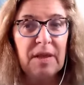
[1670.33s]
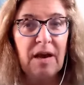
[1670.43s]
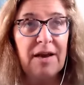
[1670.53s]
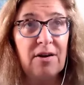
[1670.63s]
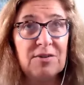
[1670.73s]

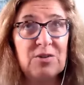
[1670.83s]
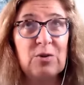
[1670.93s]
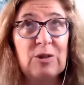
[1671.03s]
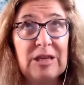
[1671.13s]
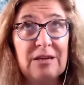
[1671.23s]
I also
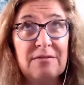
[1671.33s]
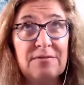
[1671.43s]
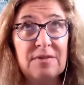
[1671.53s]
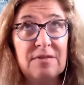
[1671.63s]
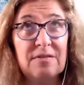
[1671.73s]
love
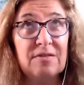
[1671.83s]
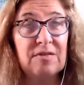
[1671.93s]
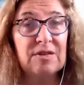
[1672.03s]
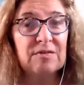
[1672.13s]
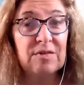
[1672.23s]

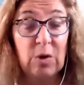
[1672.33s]
the